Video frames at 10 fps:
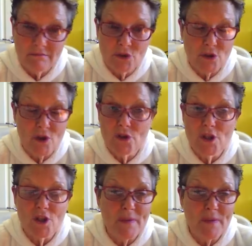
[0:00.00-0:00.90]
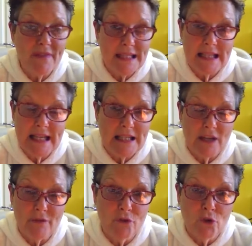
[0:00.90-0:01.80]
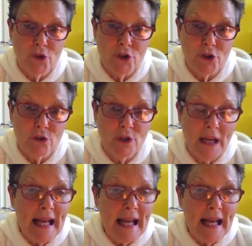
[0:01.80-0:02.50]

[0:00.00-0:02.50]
do it on Zoom if that's easier for you,